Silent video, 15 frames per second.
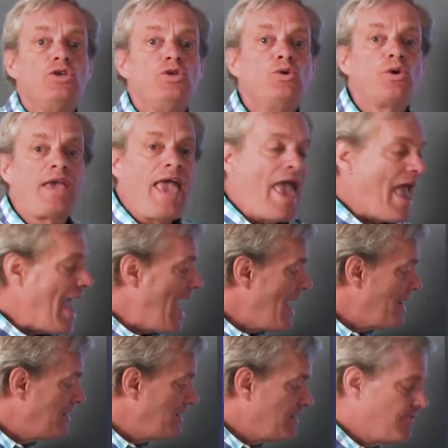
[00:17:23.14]
You
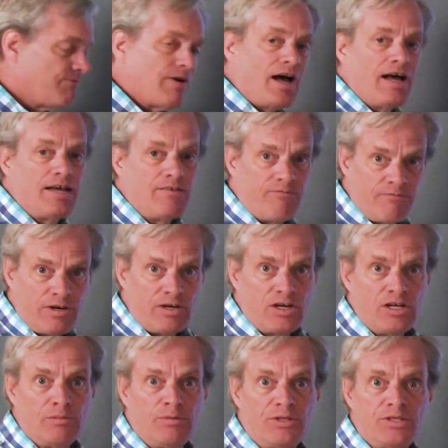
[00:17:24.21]
can define
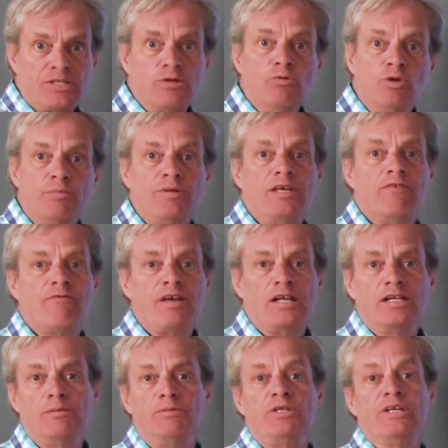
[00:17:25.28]
variables that will be
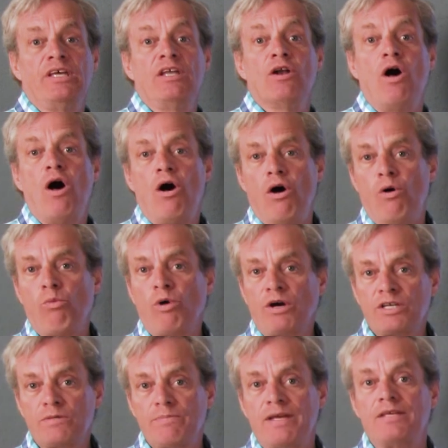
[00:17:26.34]
available in all
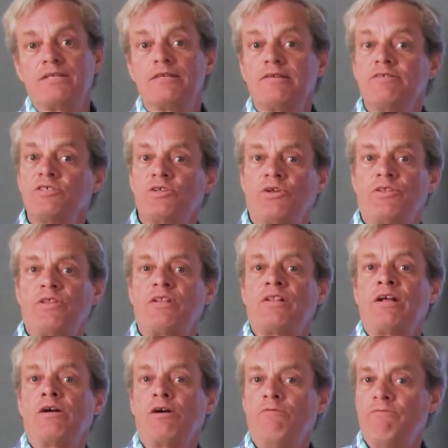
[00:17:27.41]
workspaces so that
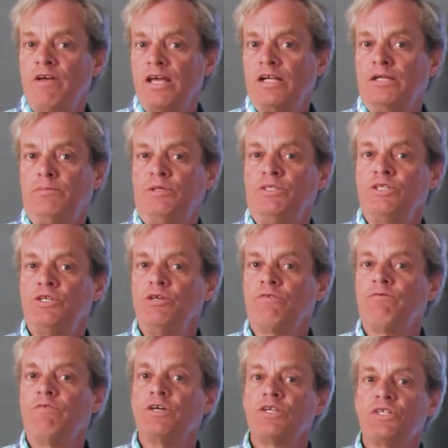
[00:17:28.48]
they're available to your
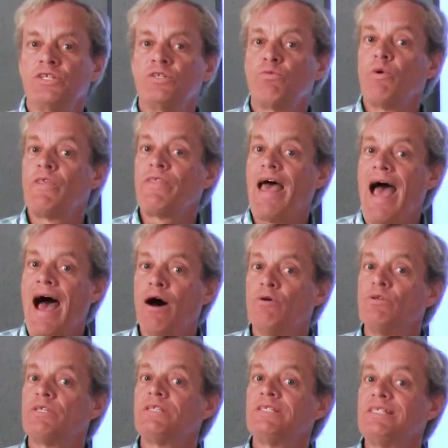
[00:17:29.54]
functions
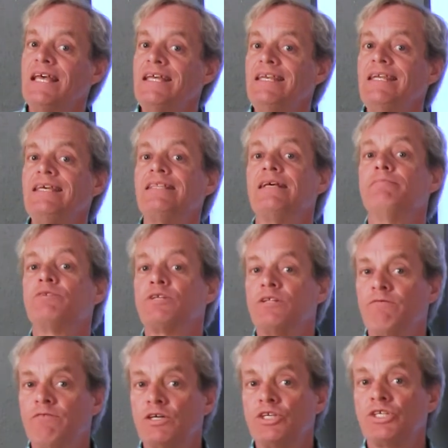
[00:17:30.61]
without sending them to
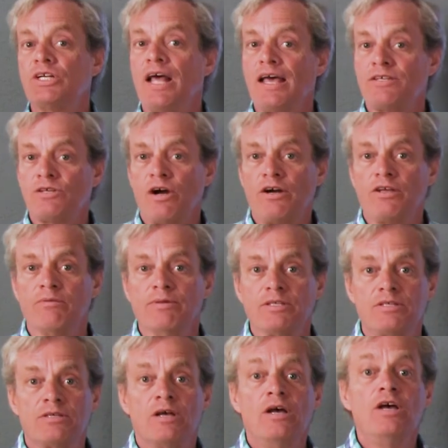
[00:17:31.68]
the function as
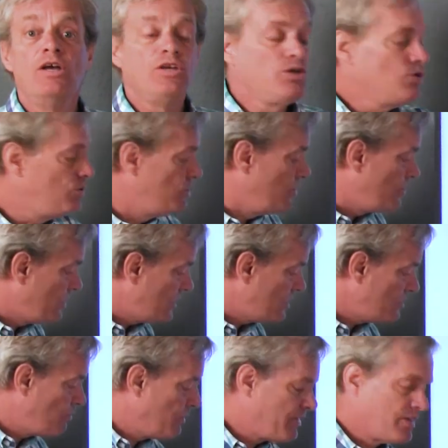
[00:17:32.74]
arguments. You do
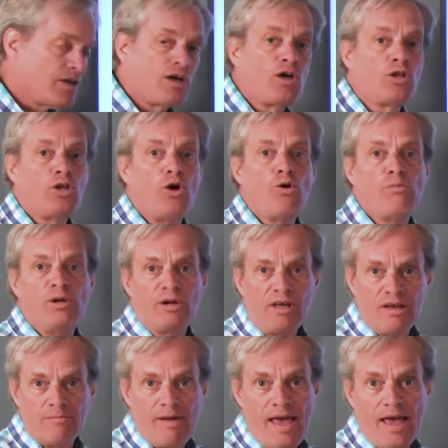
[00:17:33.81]
this with the global
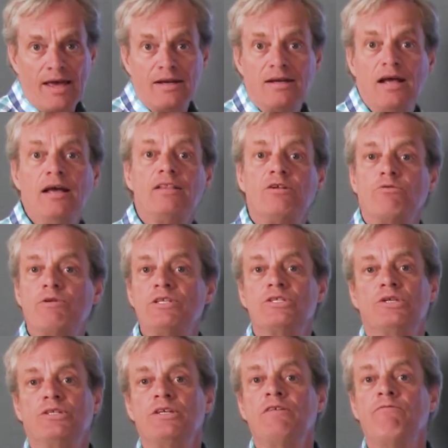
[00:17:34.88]
command and the
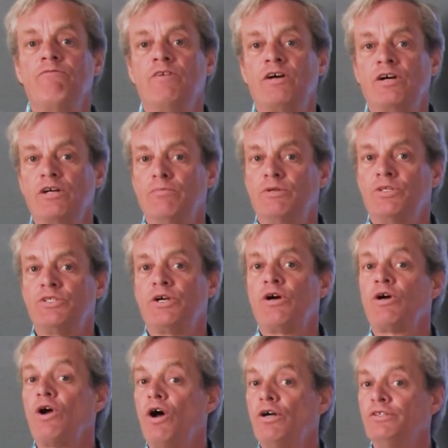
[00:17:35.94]
resulting variables
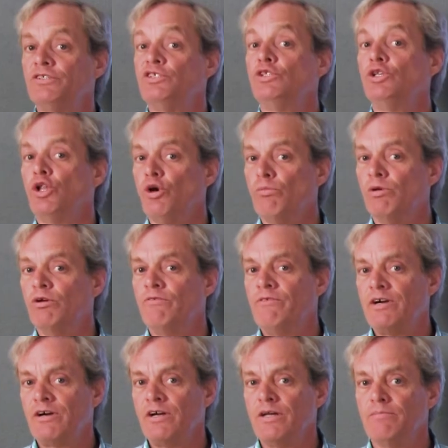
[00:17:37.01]
are called global
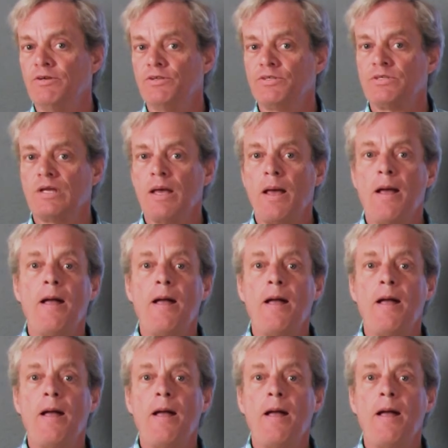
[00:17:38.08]
variables.